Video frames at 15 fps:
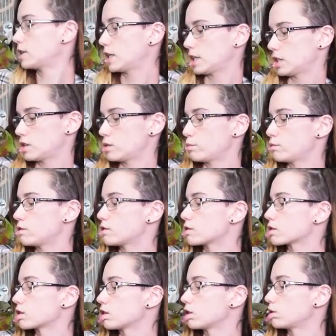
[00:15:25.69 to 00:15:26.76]
tends to be
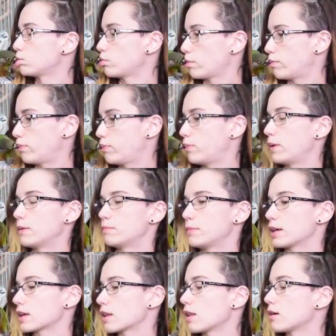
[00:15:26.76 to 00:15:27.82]
just a little
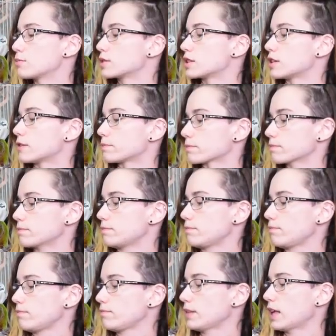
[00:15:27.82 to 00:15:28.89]
bit clumsy.
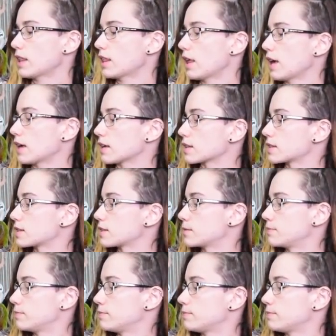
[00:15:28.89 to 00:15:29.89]
Thanks.